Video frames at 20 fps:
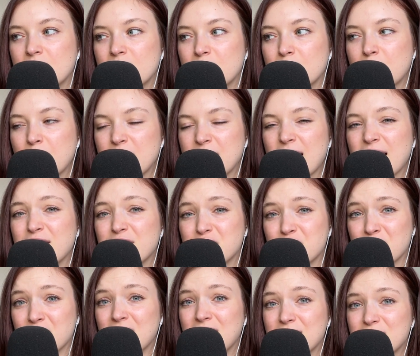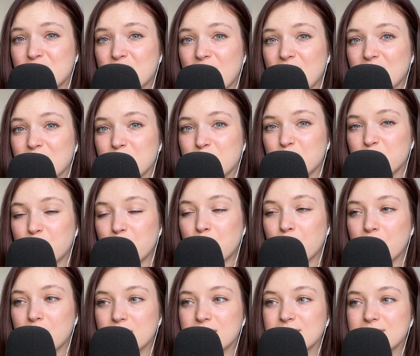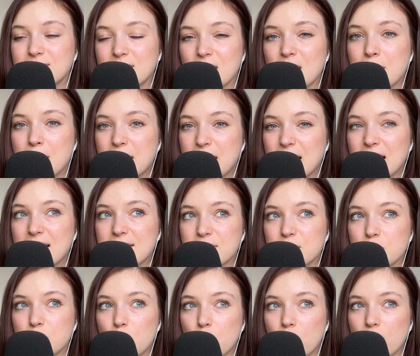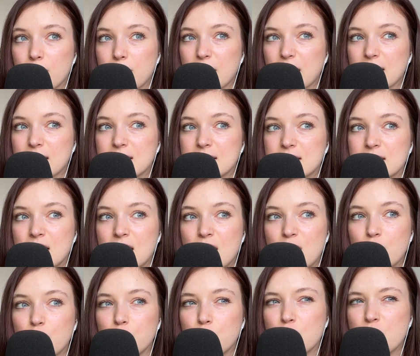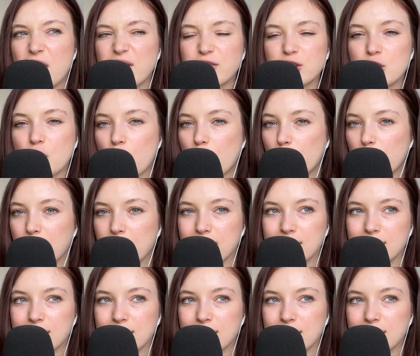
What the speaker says: But yeah, you should live together before committing even more, because you never know